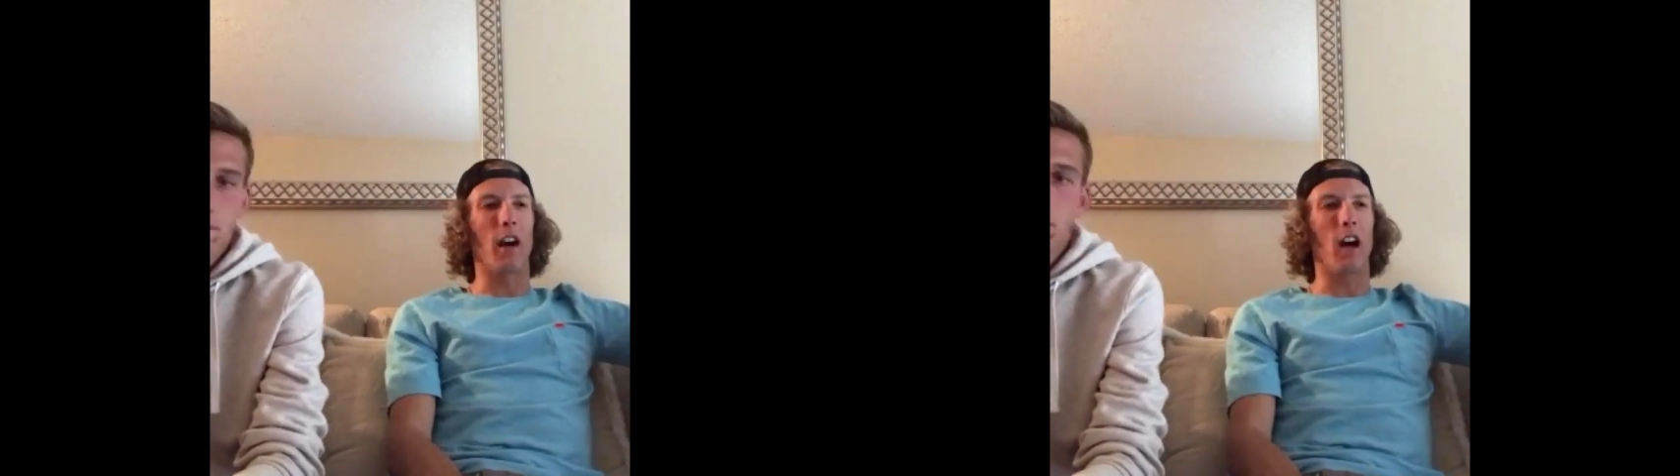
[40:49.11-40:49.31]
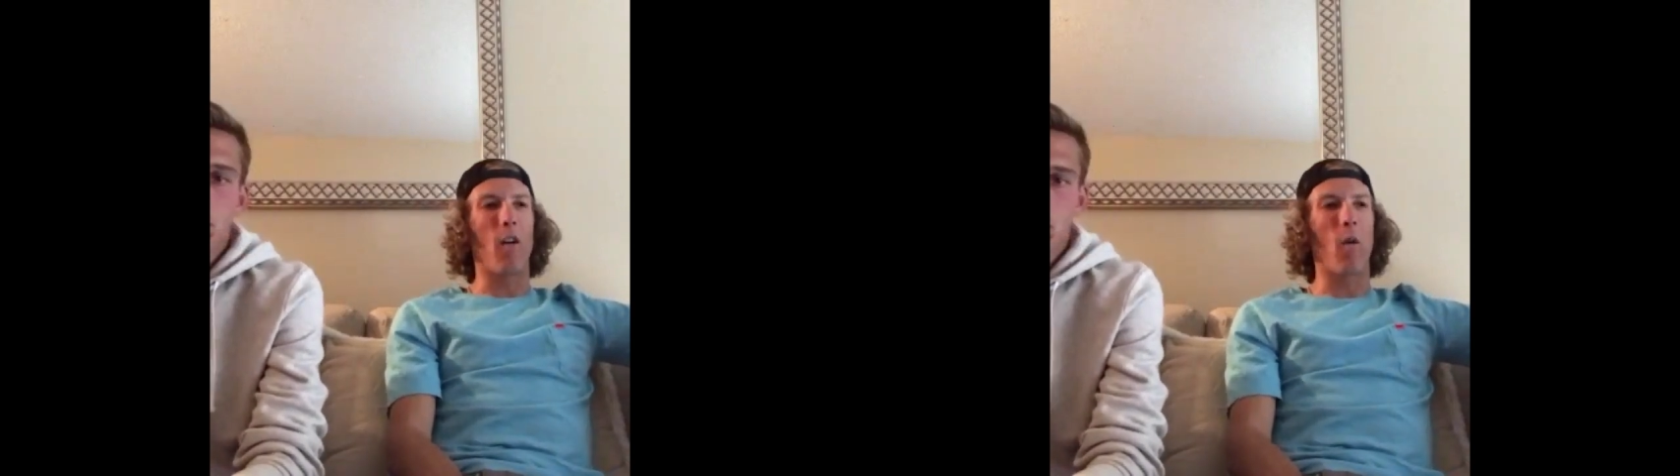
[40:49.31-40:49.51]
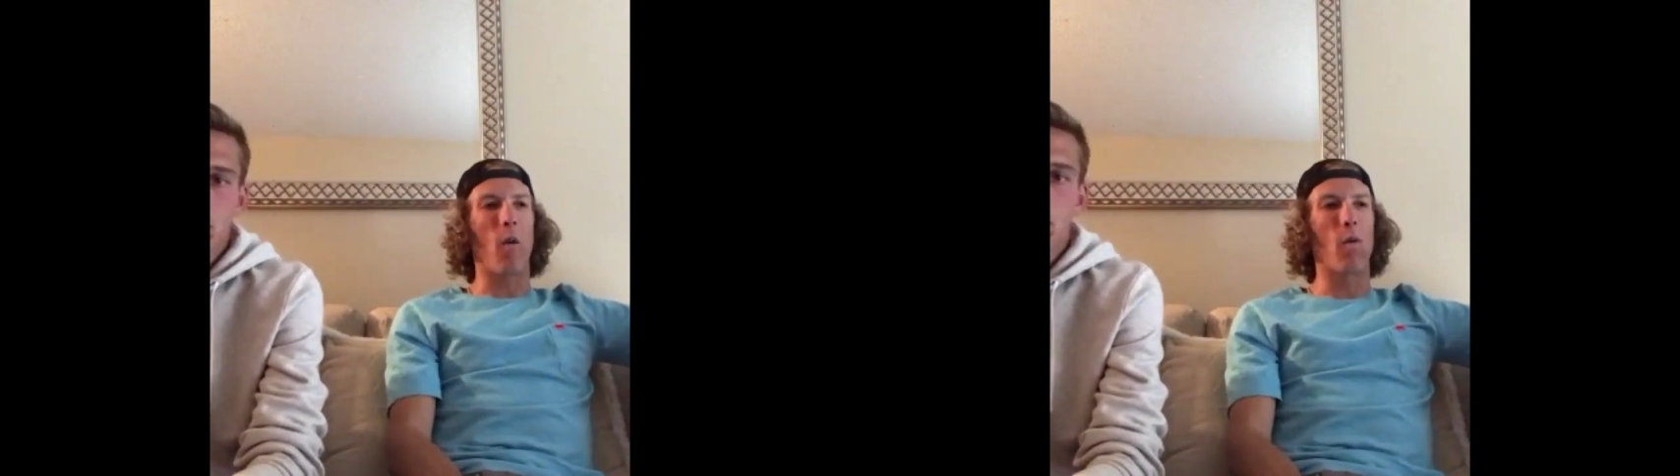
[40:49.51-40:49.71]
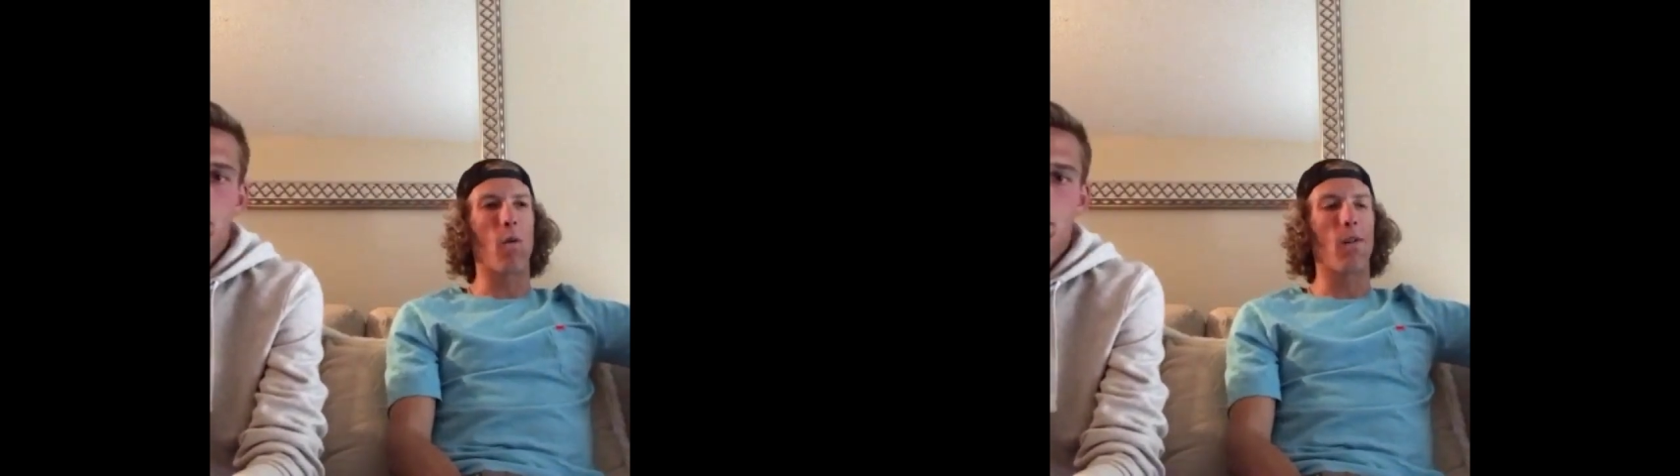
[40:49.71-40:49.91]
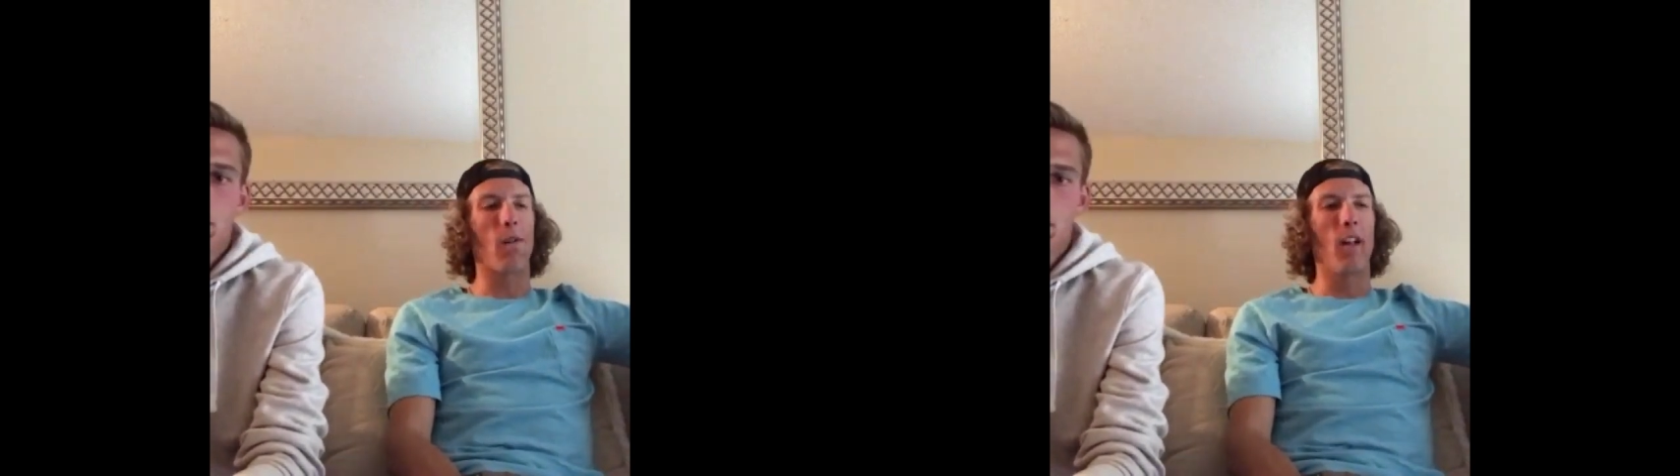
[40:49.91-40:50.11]
I
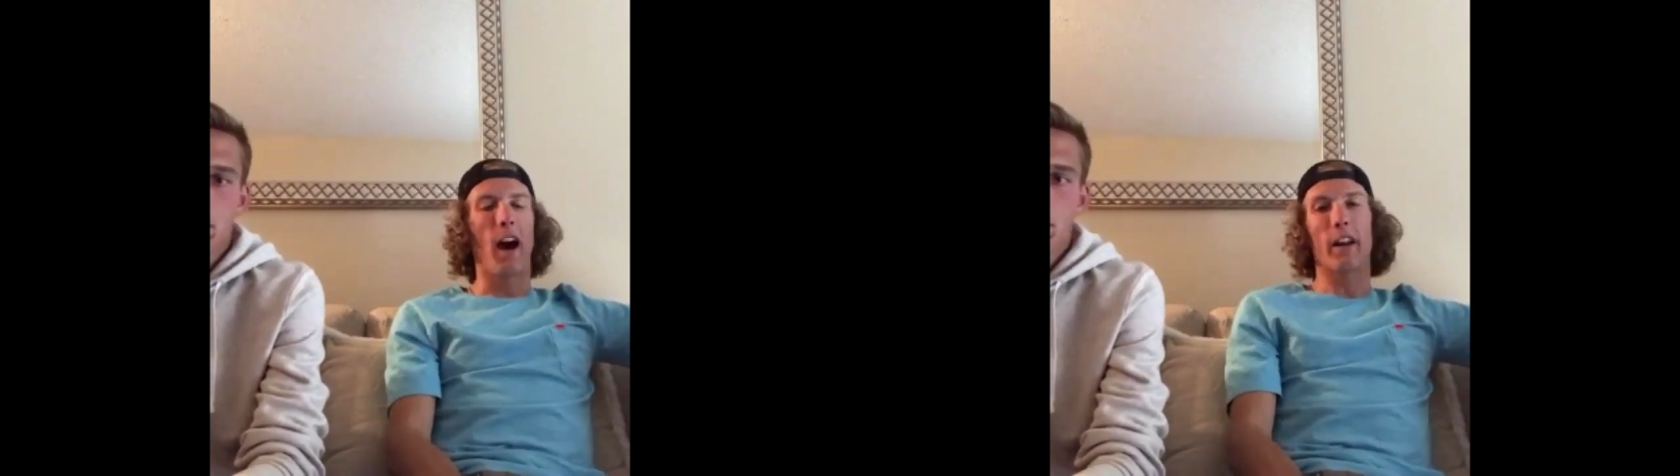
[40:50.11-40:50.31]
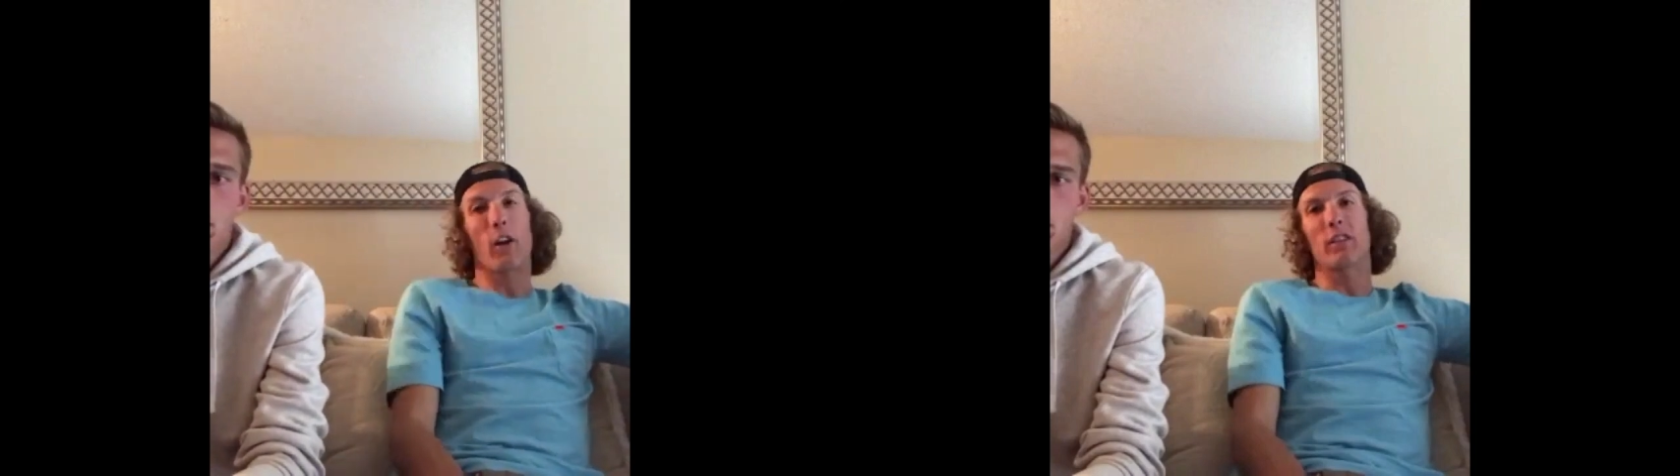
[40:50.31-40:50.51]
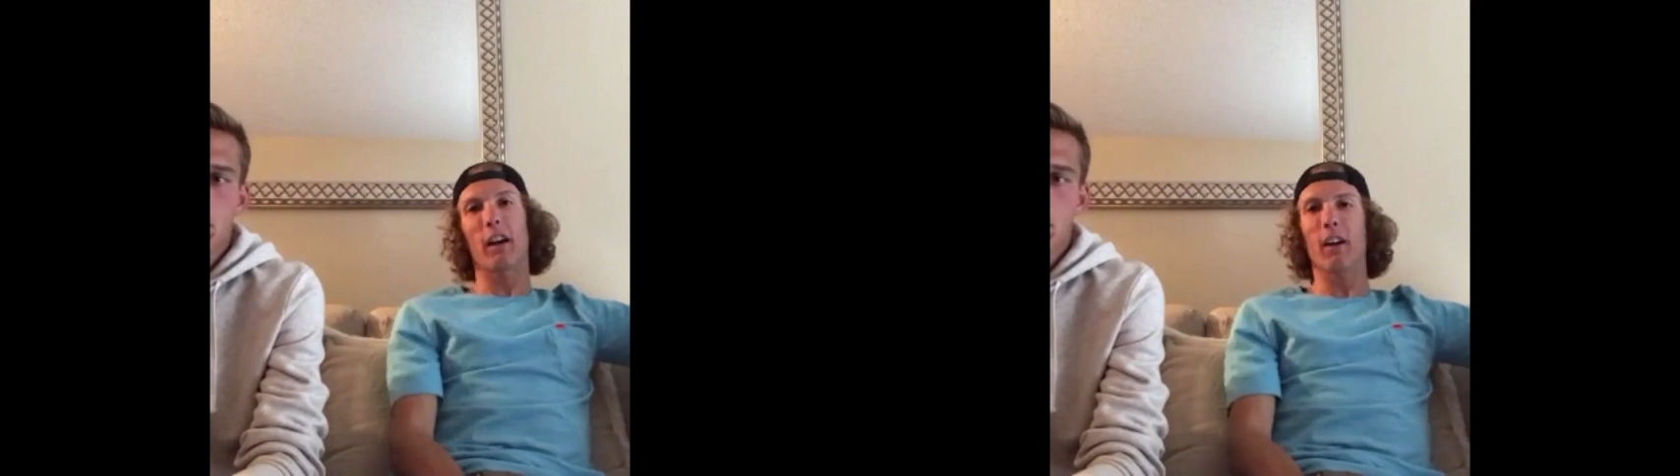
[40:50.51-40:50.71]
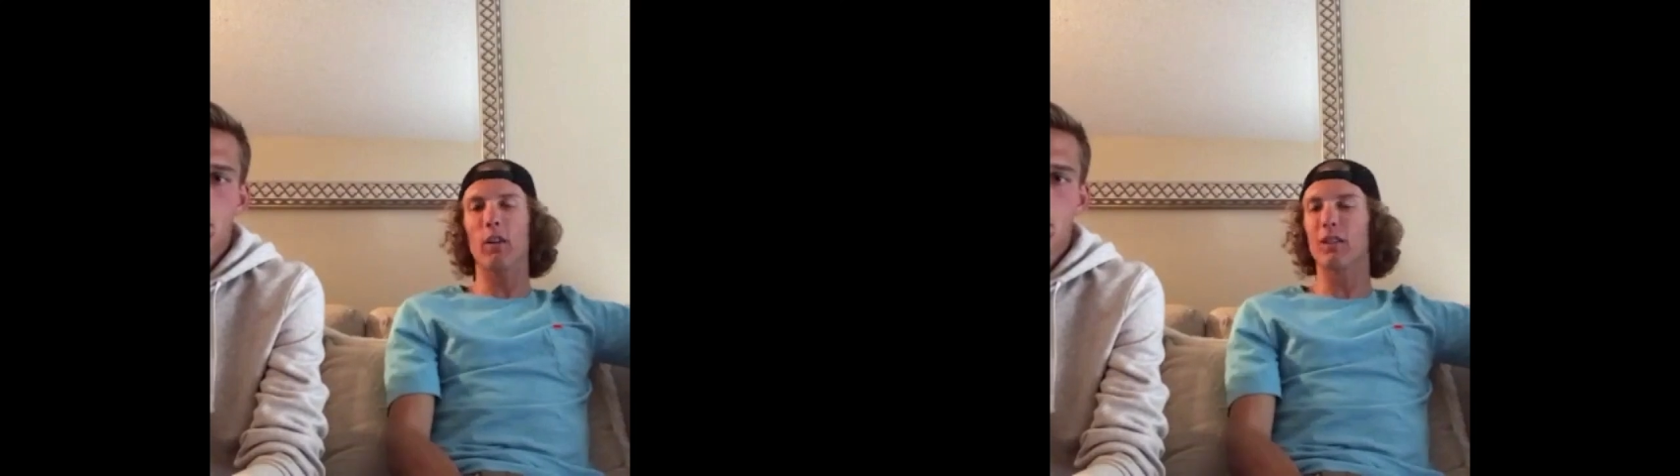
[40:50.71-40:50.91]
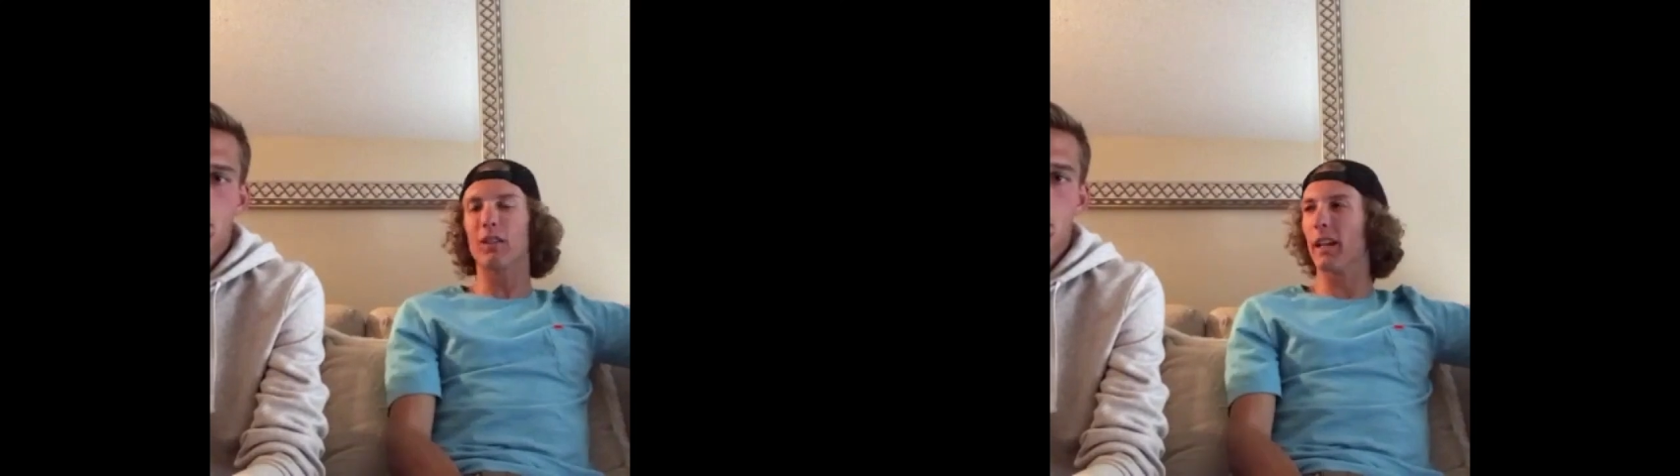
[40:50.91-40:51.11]
don't know.
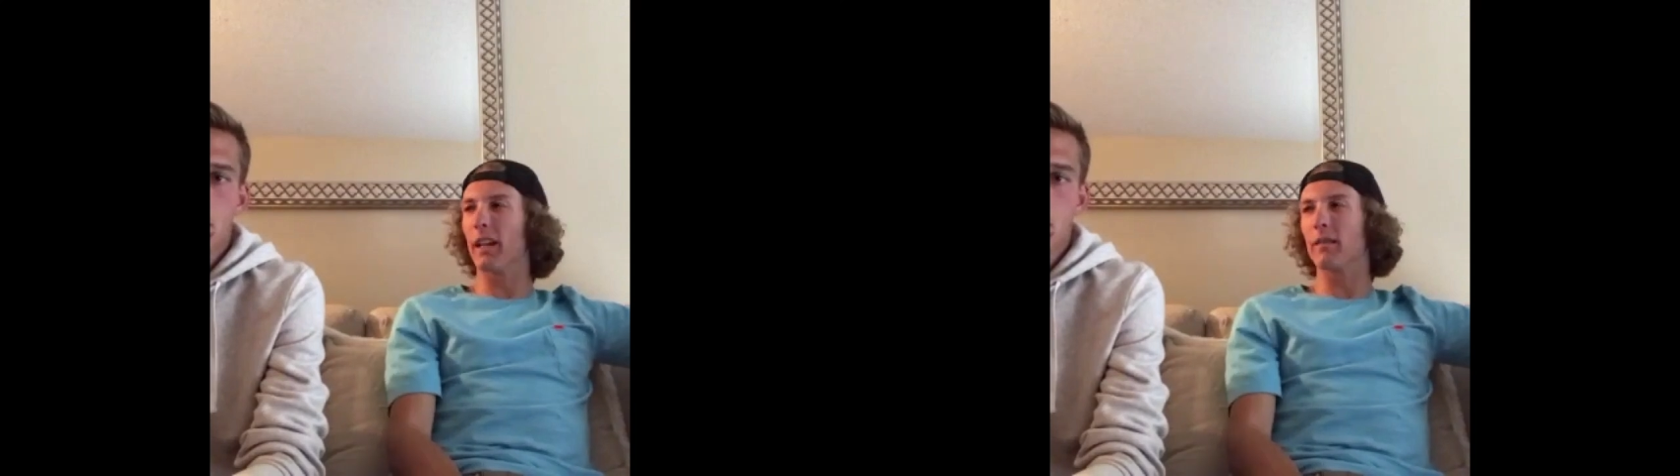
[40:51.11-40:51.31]
Terre Haute